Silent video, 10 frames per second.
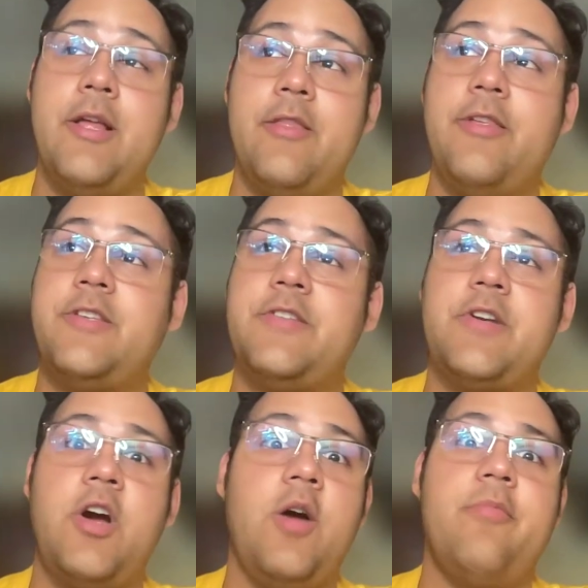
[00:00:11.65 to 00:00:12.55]
This is
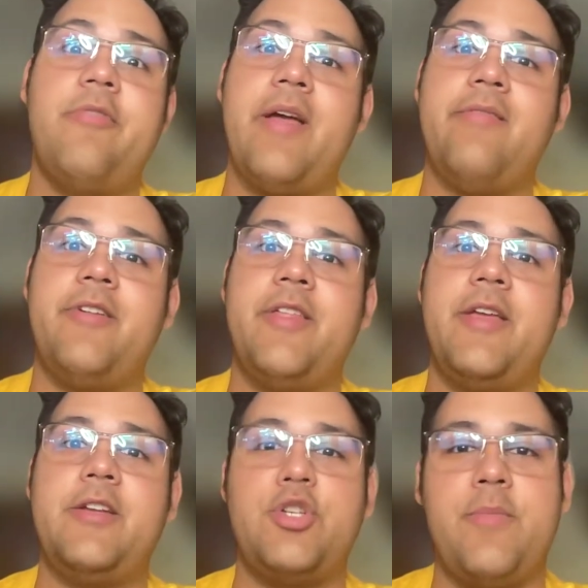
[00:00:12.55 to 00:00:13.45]
your hub for
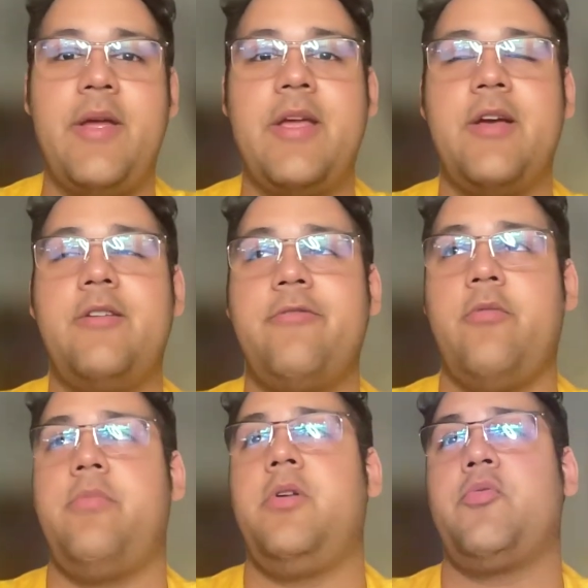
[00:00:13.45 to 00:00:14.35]
everything Jamaican
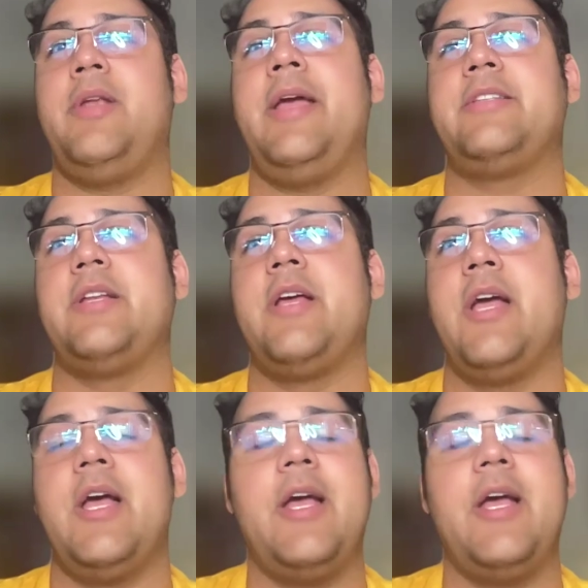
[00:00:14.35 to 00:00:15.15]
football related.